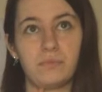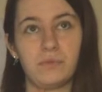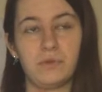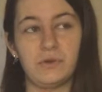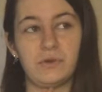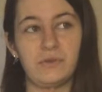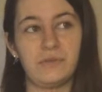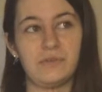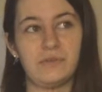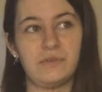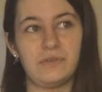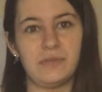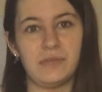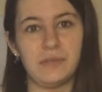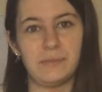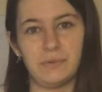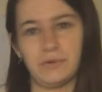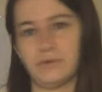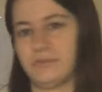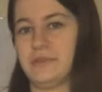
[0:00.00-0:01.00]
because
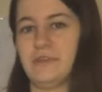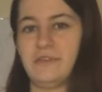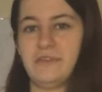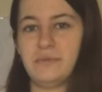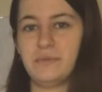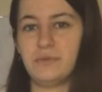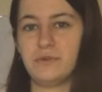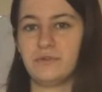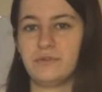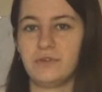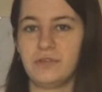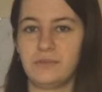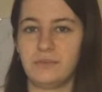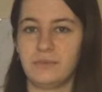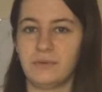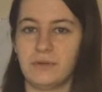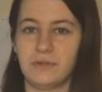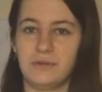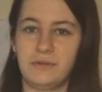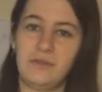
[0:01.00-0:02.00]
they're both Disney movies,
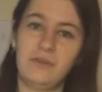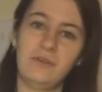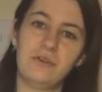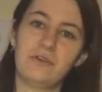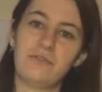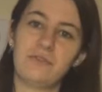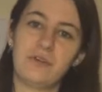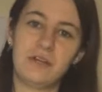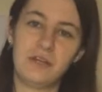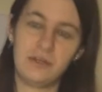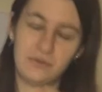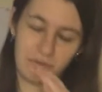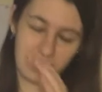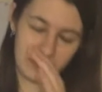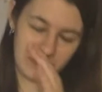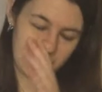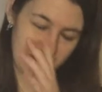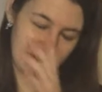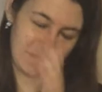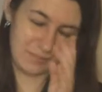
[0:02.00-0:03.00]
but you know, Finding
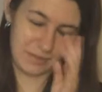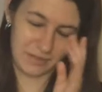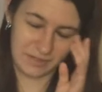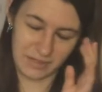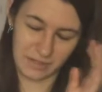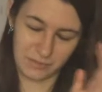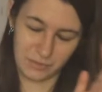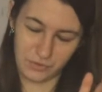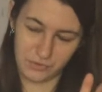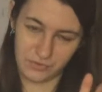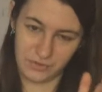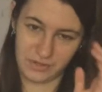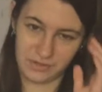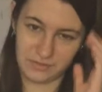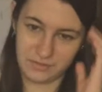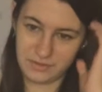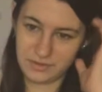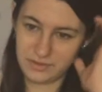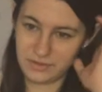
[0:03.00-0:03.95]
Dory is a Disney Pixar movie.